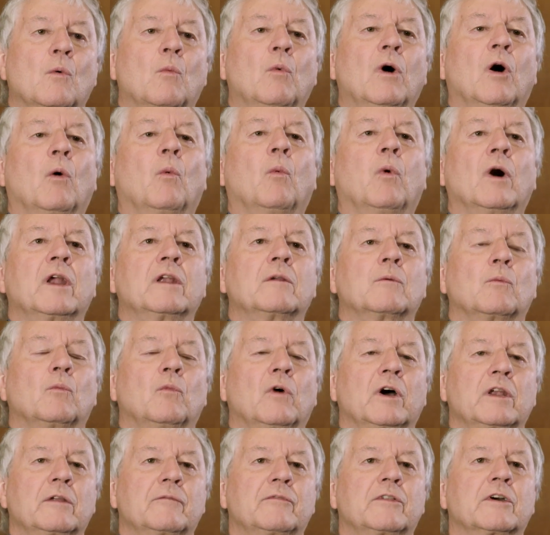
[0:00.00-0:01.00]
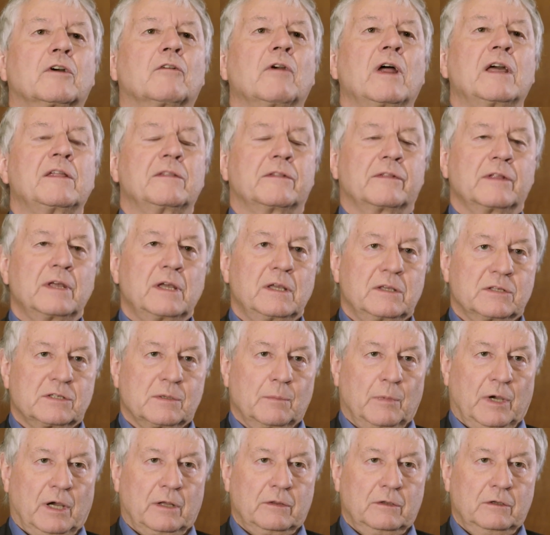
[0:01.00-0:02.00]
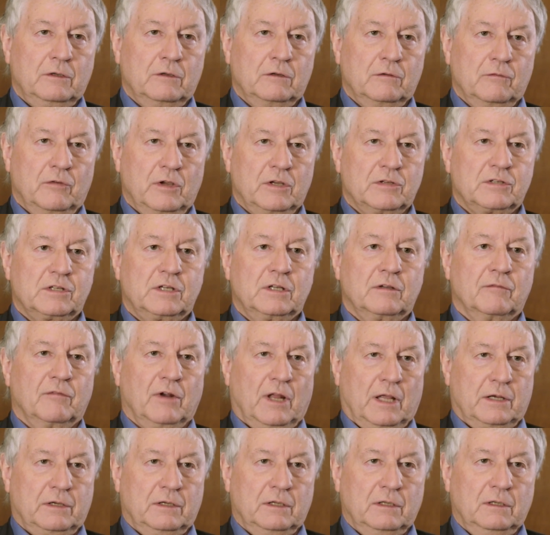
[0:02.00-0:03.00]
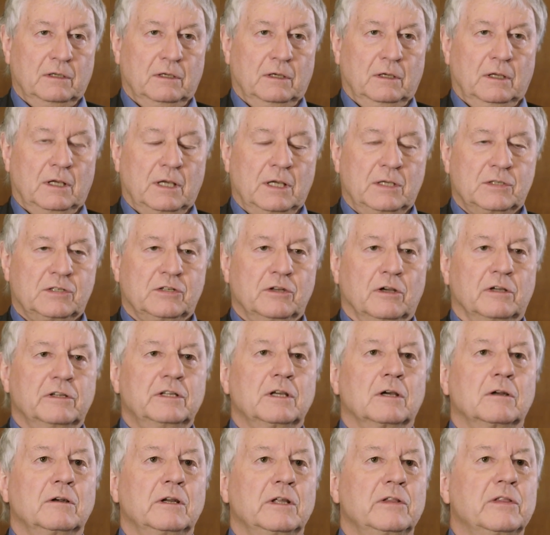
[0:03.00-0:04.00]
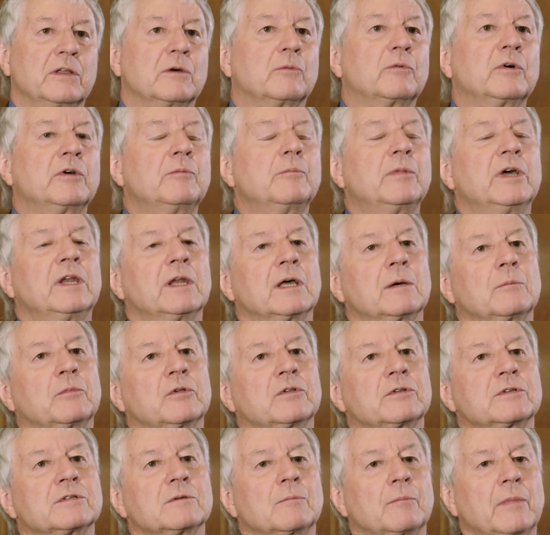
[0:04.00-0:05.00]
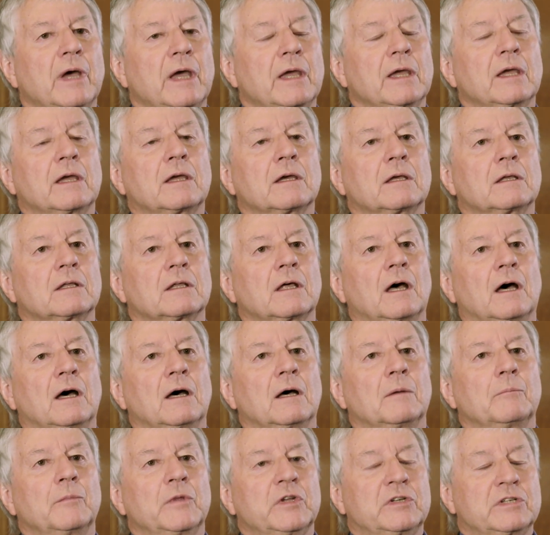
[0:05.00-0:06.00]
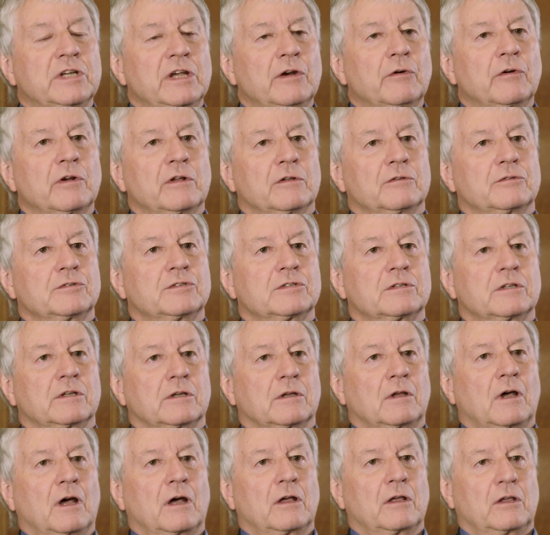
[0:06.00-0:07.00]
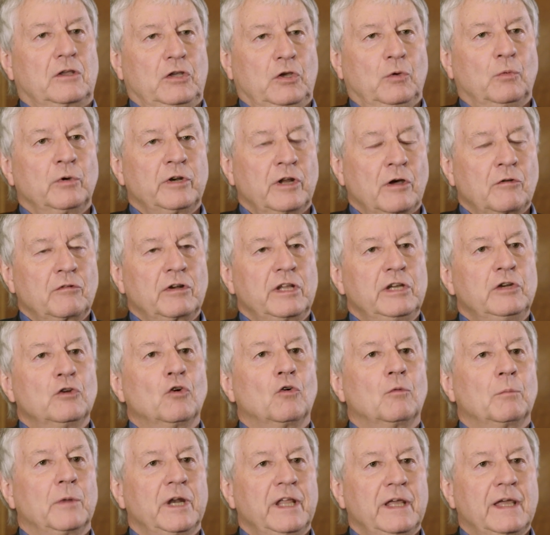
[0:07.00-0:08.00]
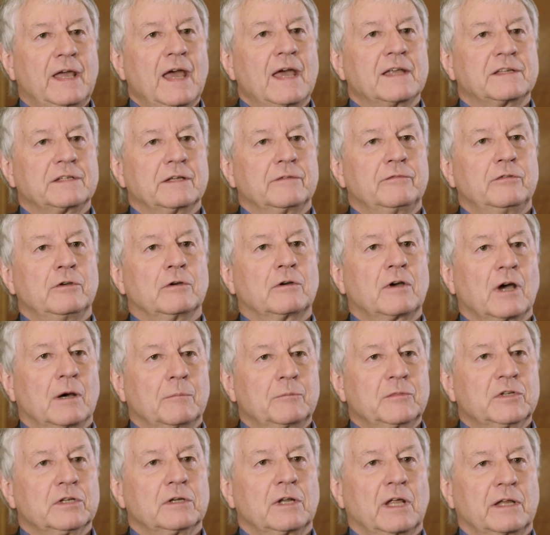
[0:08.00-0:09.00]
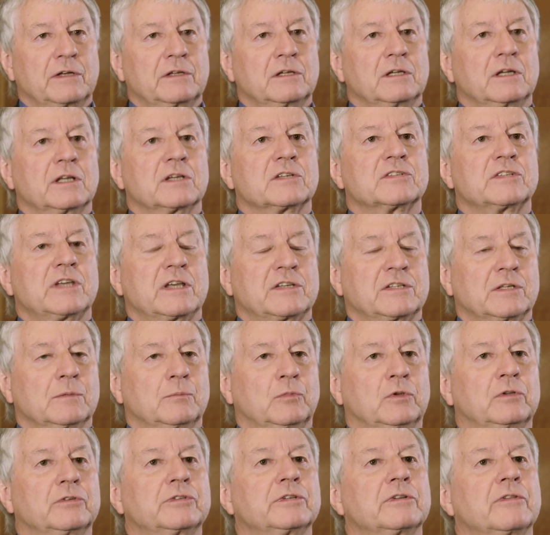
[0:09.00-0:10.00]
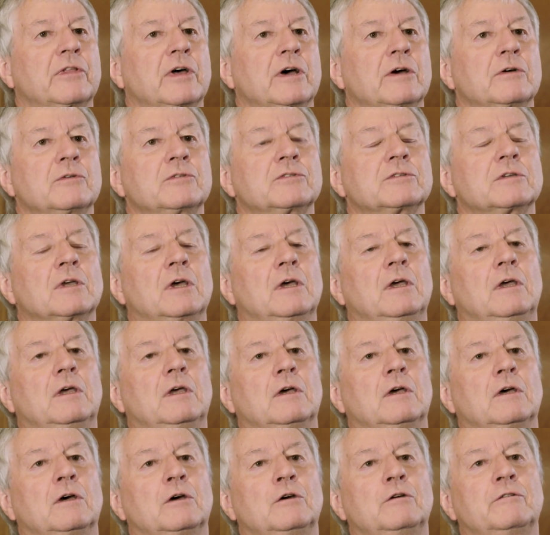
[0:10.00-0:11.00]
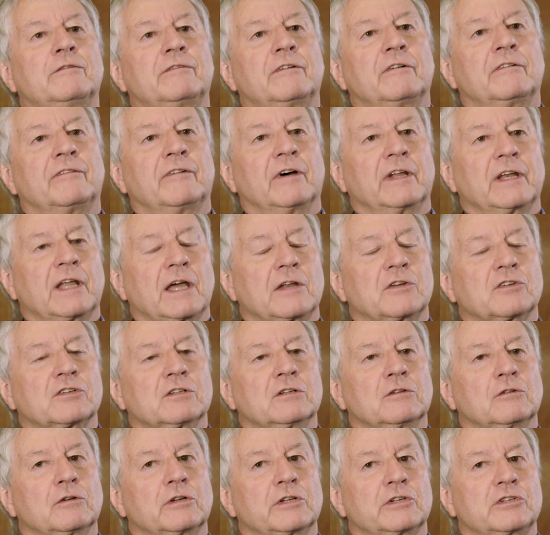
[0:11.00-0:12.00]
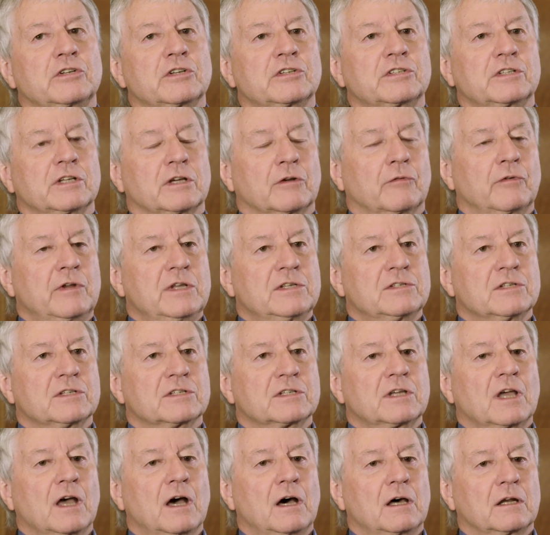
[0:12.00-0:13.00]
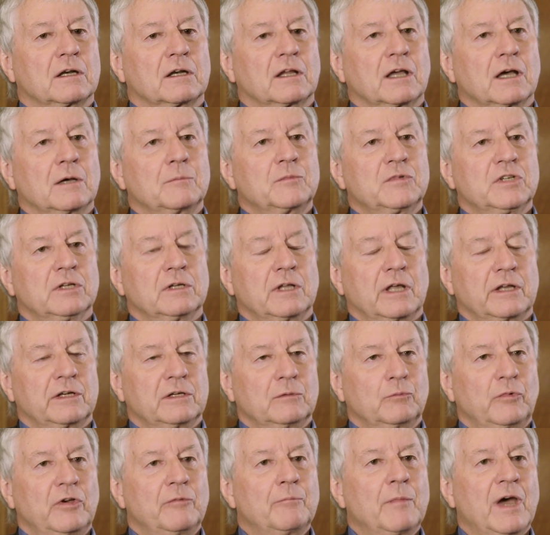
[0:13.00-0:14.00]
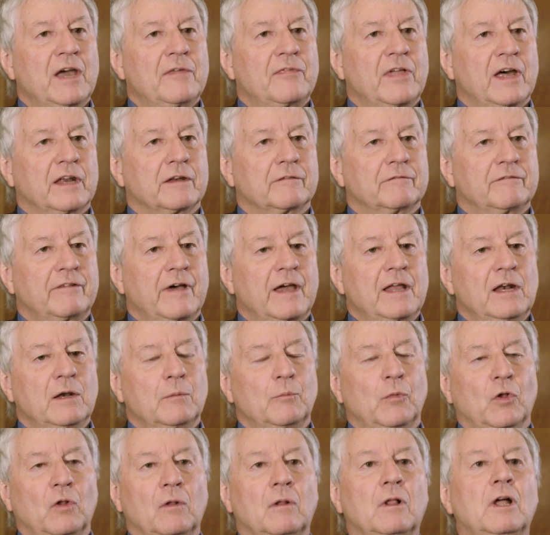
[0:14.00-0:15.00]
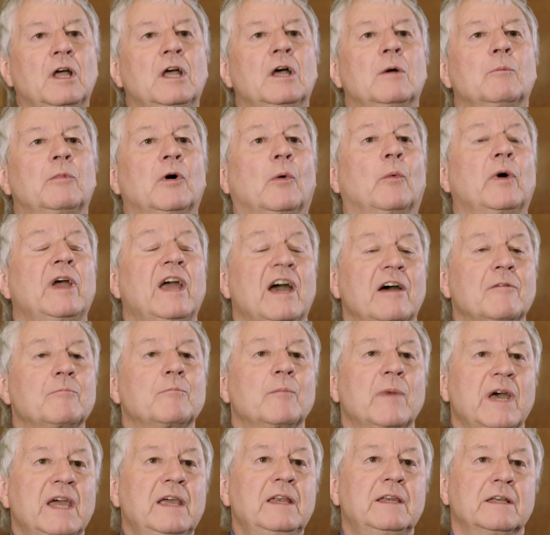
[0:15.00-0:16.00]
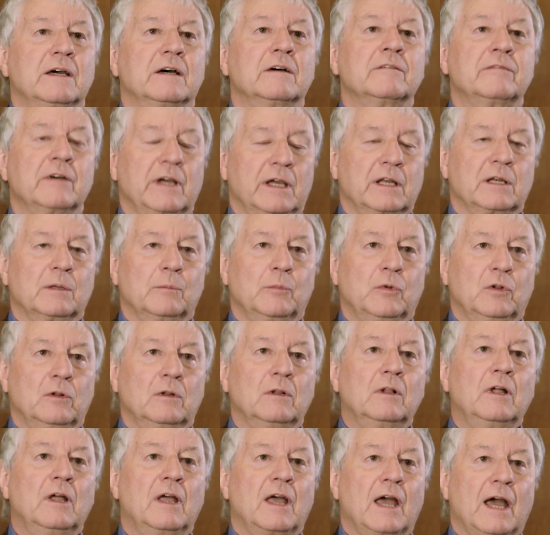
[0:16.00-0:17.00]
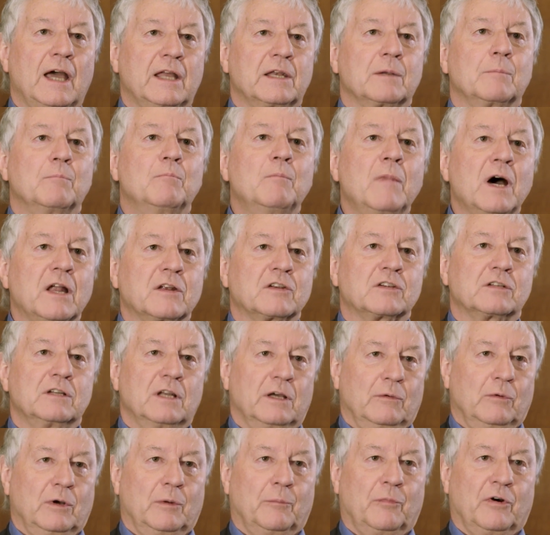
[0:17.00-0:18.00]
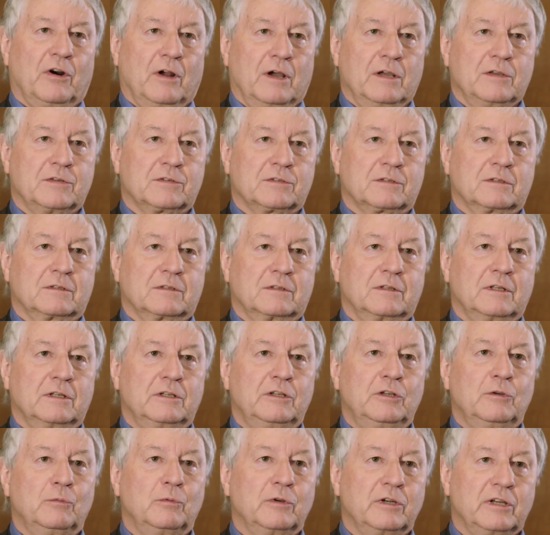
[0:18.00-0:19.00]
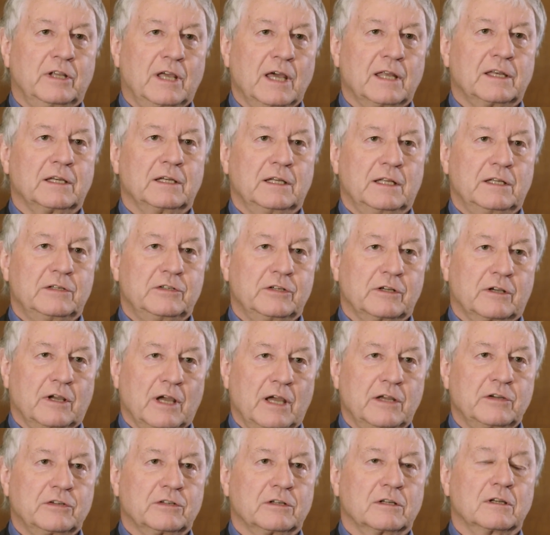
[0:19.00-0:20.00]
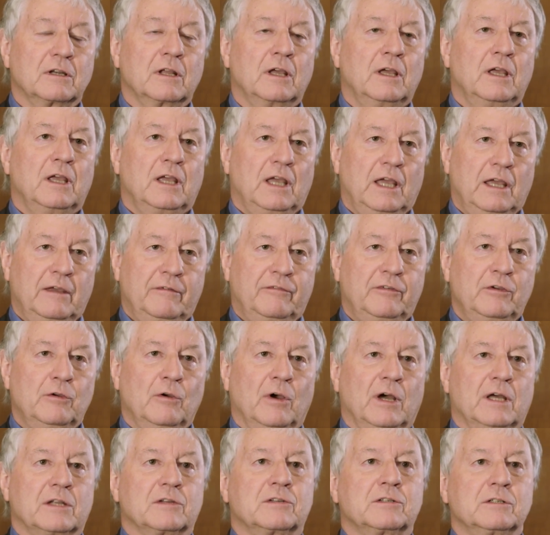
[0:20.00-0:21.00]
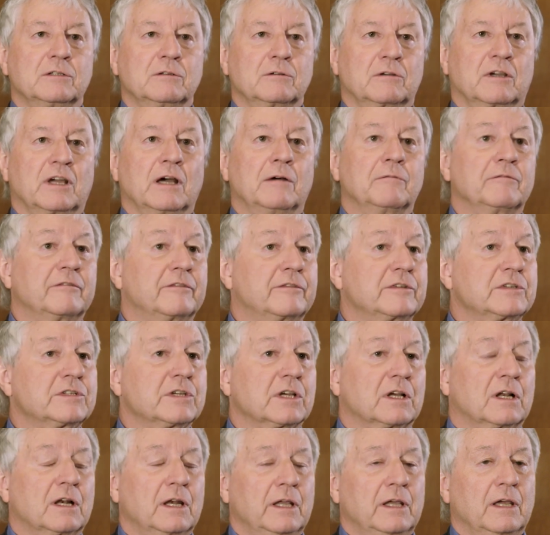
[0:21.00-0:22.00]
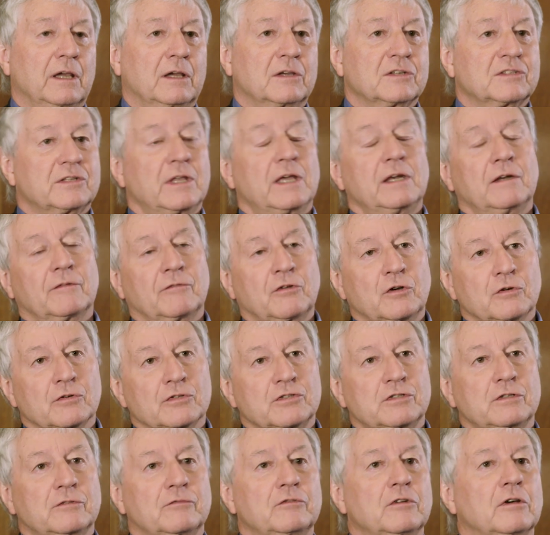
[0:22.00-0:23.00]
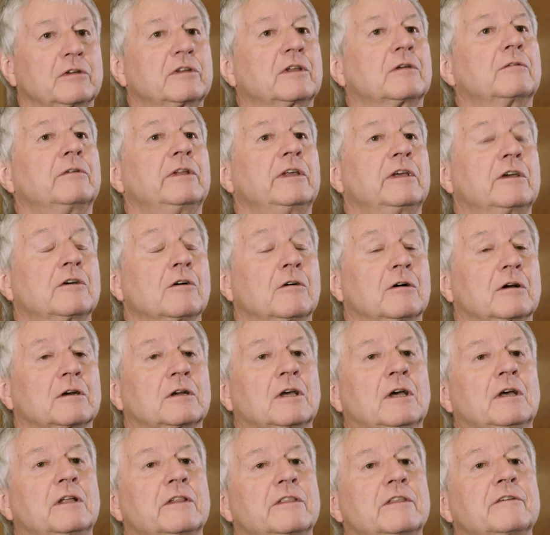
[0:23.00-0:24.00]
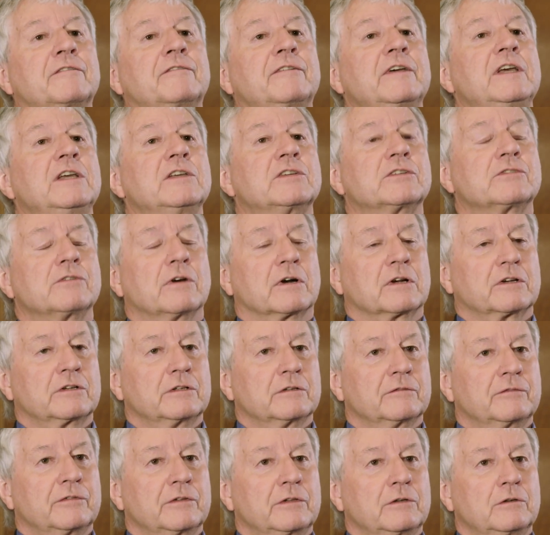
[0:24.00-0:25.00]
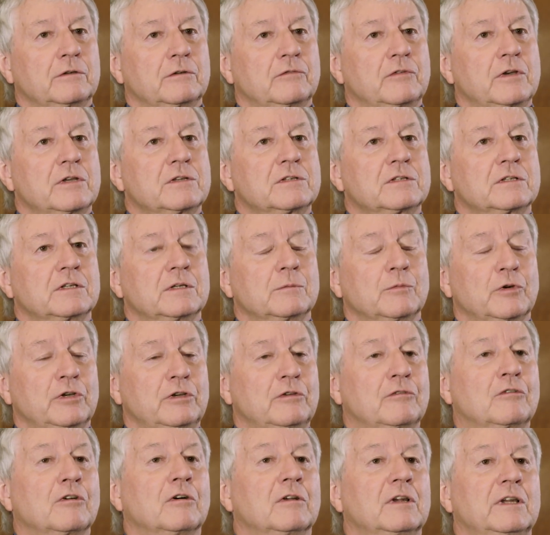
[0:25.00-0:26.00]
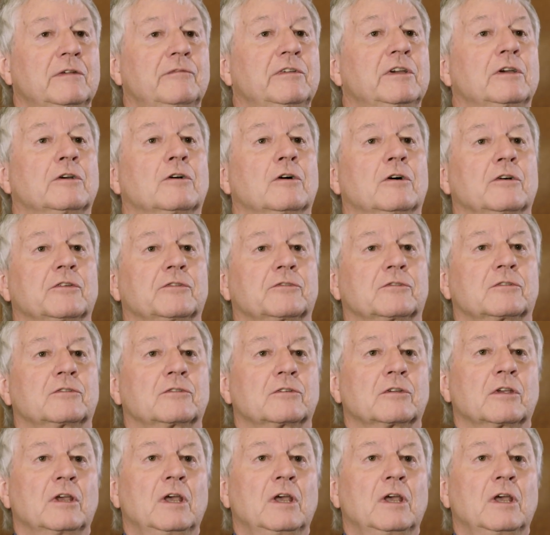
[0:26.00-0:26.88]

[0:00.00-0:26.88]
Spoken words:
Well, one of the great things about the University of London is not only that we've been able to make materials that you would only normally get if you come to London accessible to those who for financial or logistic reasons can't come to London. We've made that available, but we have made it available at a much lower price than you would get an education if you had to come physically. Because then, of course, you've not only got the fee structure for the university, but you've got living costs.